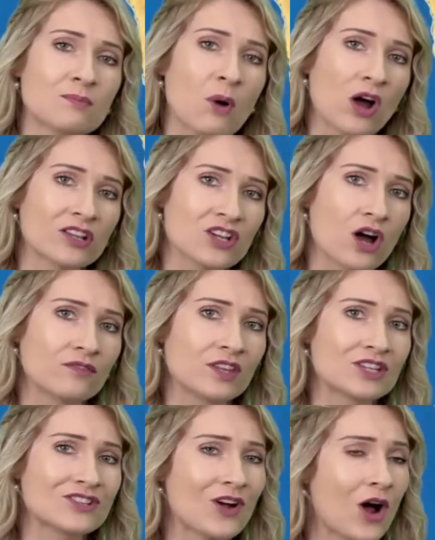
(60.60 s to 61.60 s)
parts of the
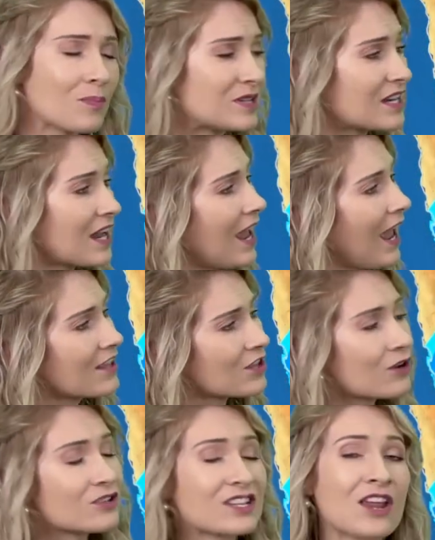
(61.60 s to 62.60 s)
escarpment. In
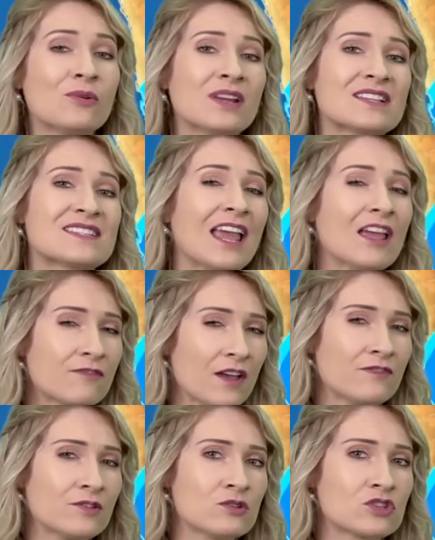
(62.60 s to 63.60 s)
those areas, if
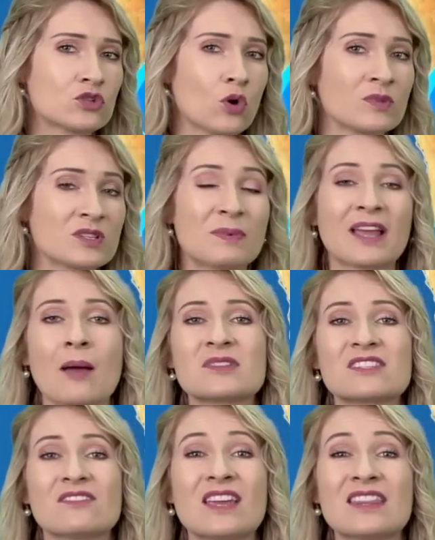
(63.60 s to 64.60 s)
a few storms become
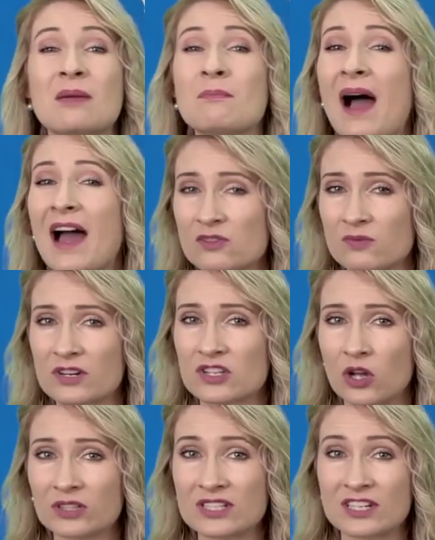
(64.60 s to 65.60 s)
severe, they might
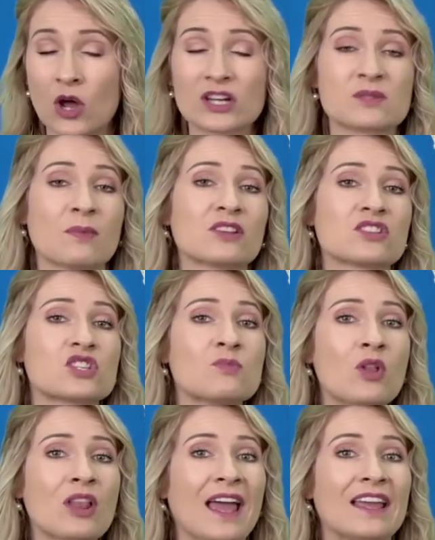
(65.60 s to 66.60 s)
result in large amounts of
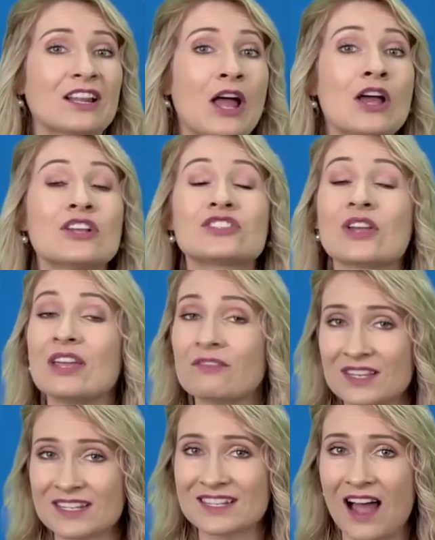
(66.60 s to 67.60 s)
small hail. So
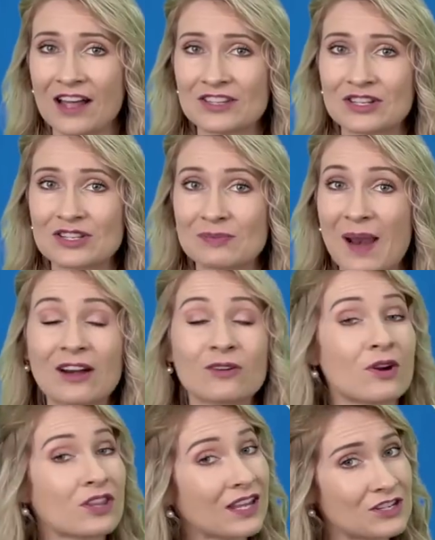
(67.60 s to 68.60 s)
if the sky turns black,
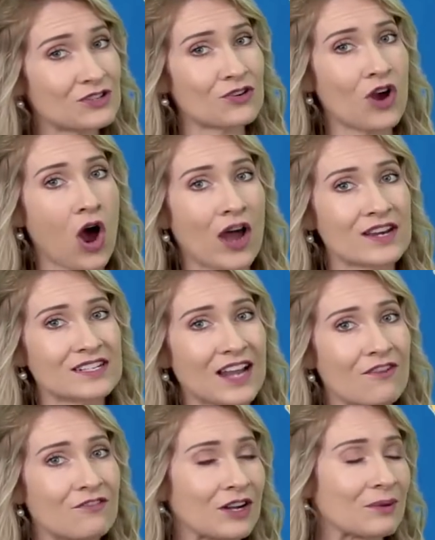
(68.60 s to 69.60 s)
rather get your car under
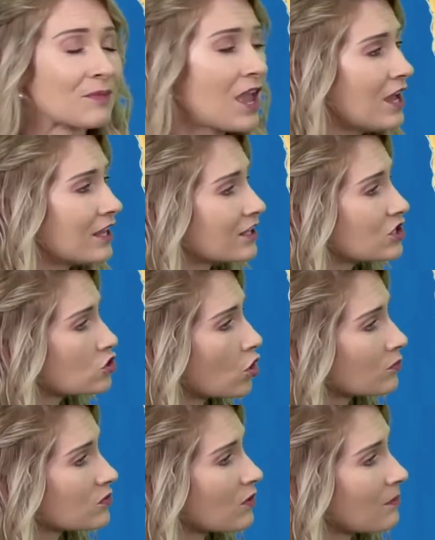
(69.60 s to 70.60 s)
covering. The
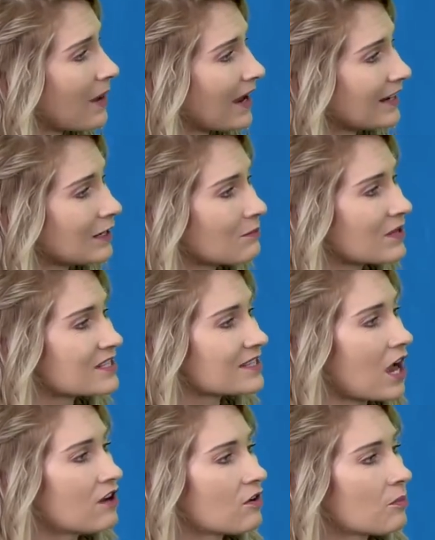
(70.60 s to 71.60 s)
storms will mainly miss the
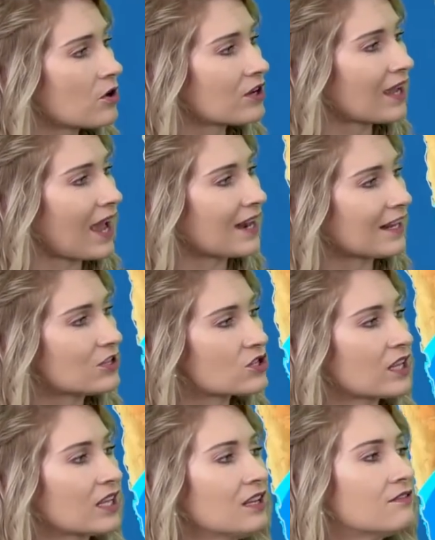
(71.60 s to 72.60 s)
Overberg and into
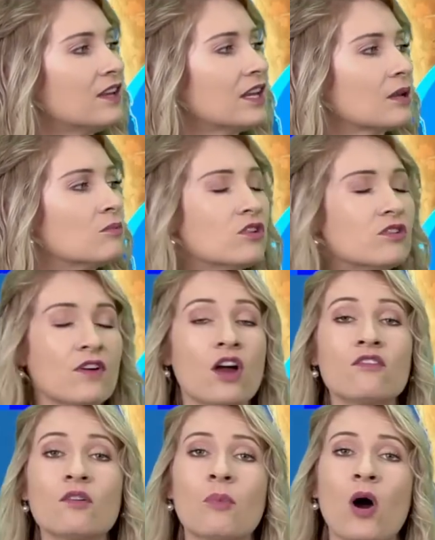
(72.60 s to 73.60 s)
the evening move
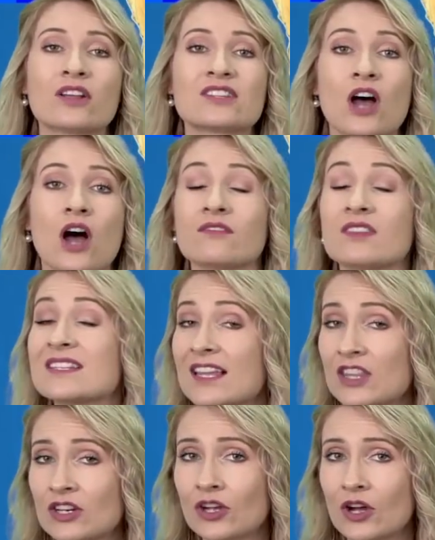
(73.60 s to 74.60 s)
over parts of the
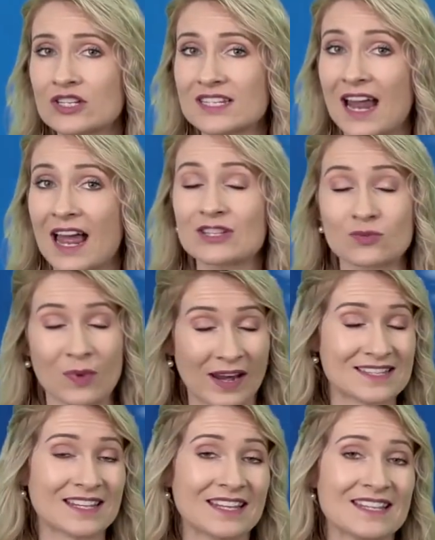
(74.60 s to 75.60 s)
southern coast as well
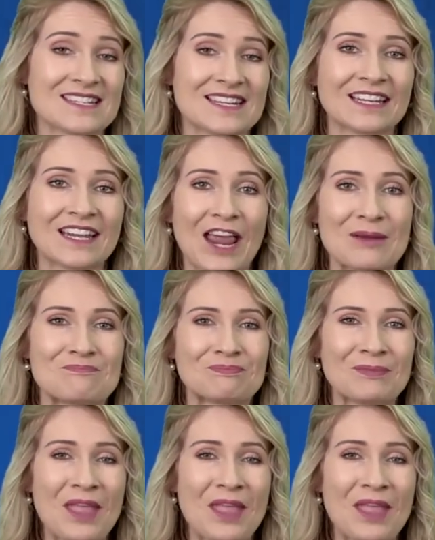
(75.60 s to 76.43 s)
as the eastern Cape.